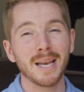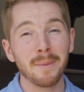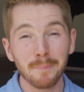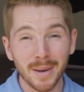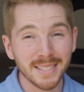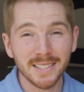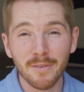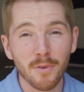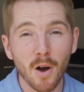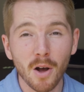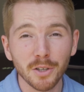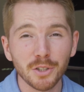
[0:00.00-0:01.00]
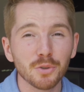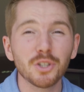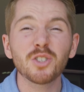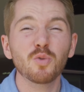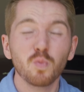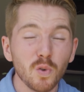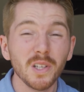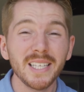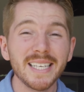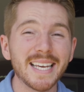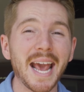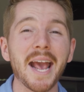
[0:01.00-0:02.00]
And best of all, you just
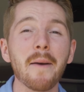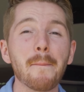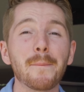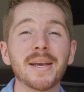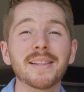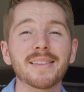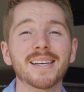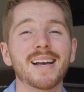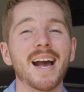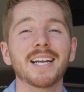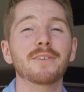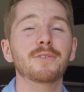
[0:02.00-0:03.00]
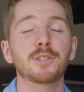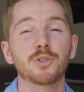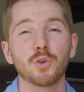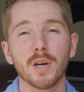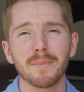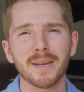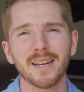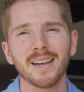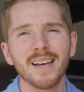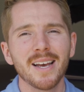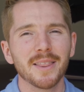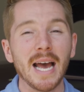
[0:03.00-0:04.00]
really can't beat the kind of enjoyment
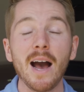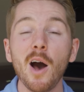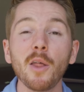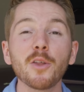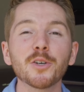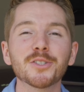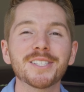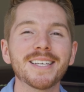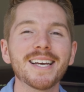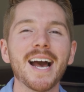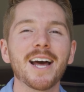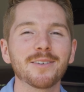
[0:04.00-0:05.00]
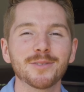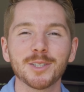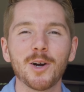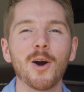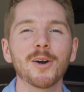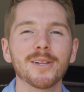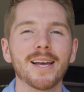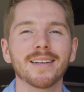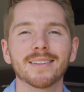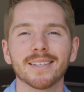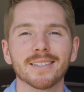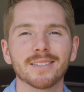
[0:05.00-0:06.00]
that others get out of a car
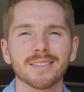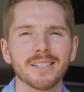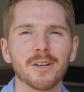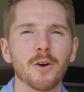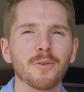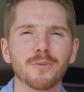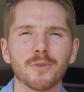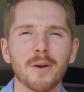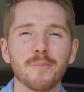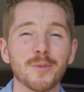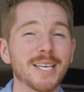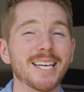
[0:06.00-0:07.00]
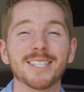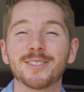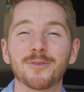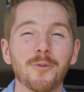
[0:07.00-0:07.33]
like this. You know, from kids